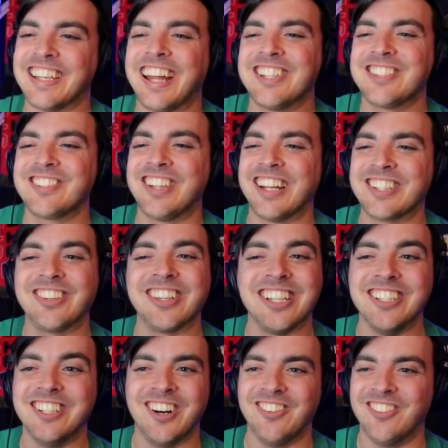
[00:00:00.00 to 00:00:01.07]
That's that's what you
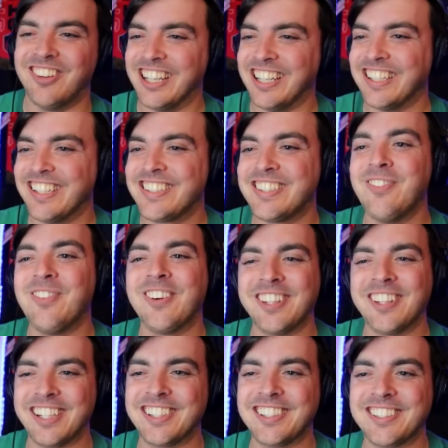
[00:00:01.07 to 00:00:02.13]
don't want.
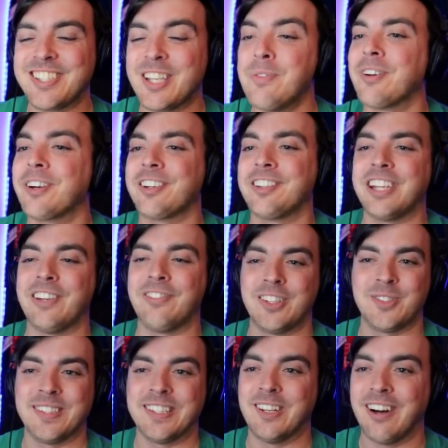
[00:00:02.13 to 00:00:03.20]
Similarly, similarly, if
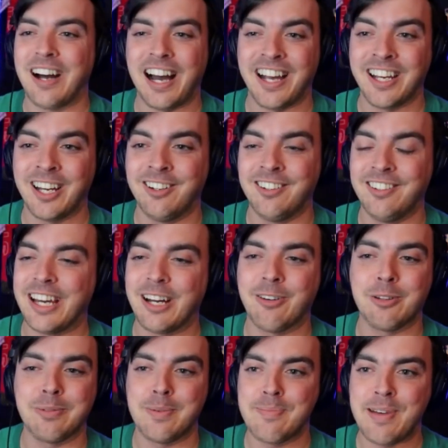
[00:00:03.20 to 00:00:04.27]
this was in Ohio, that would
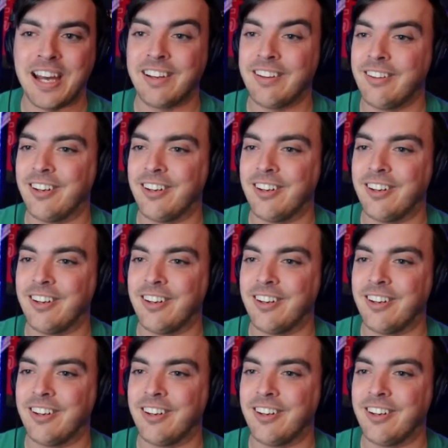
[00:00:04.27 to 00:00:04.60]
have been bad.